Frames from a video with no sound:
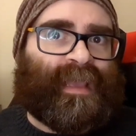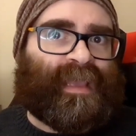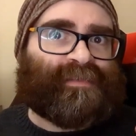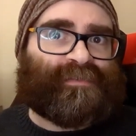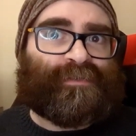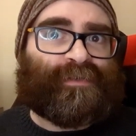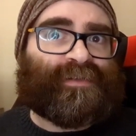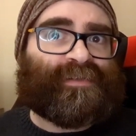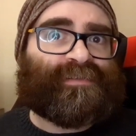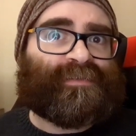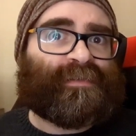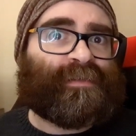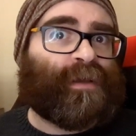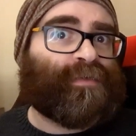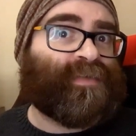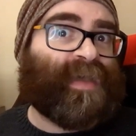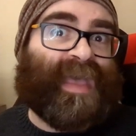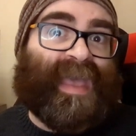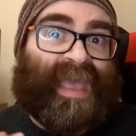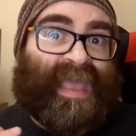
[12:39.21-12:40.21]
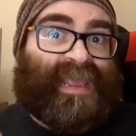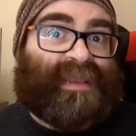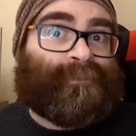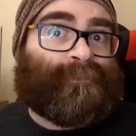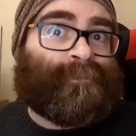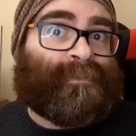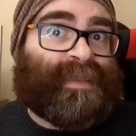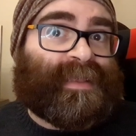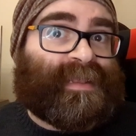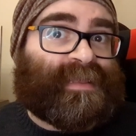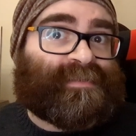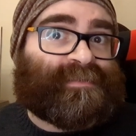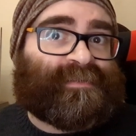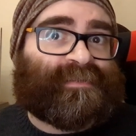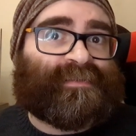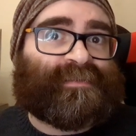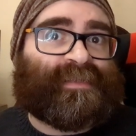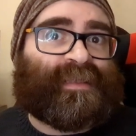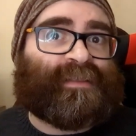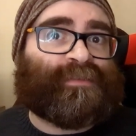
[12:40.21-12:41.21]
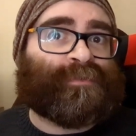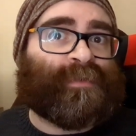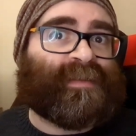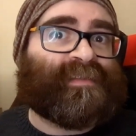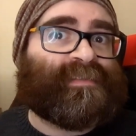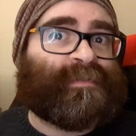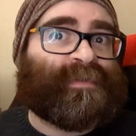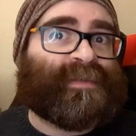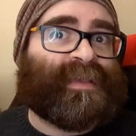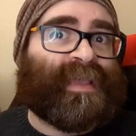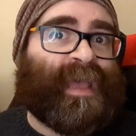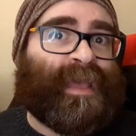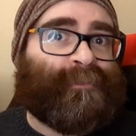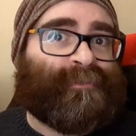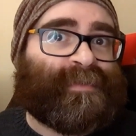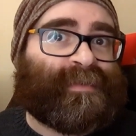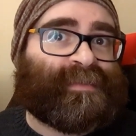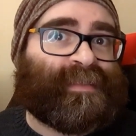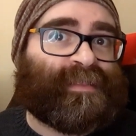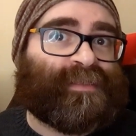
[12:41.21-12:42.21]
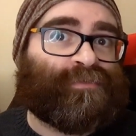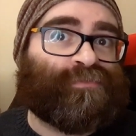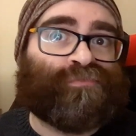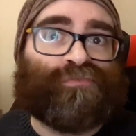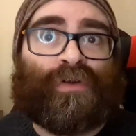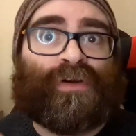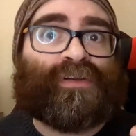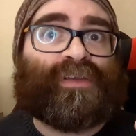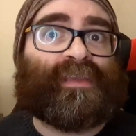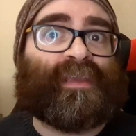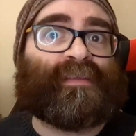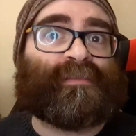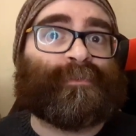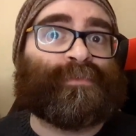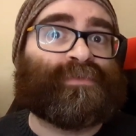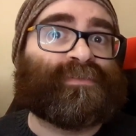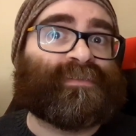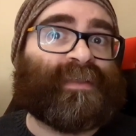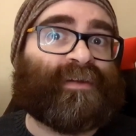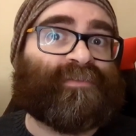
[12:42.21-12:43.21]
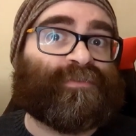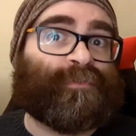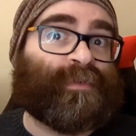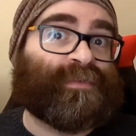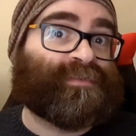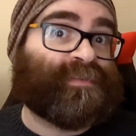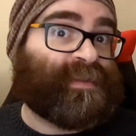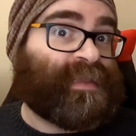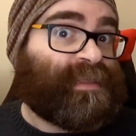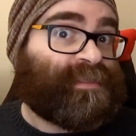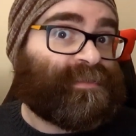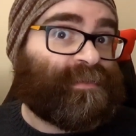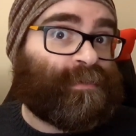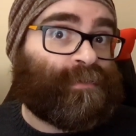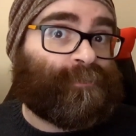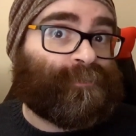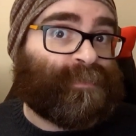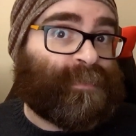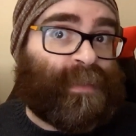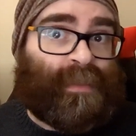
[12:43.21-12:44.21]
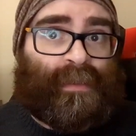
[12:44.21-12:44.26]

It's not until over 8 minutes into the 20-minute epic that the rug gets pulled out from underneath you.